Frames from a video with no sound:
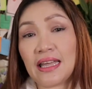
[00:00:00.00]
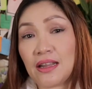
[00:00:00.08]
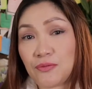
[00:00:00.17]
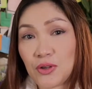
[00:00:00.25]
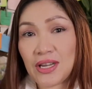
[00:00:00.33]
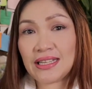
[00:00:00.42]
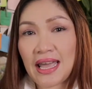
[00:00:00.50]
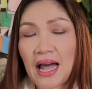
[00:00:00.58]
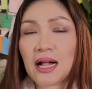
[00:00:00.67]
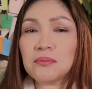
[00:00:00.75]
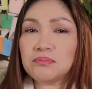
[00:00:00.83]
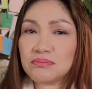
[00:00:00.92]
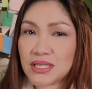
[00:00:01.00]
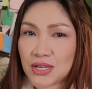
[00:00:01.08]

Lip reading: and if you need help,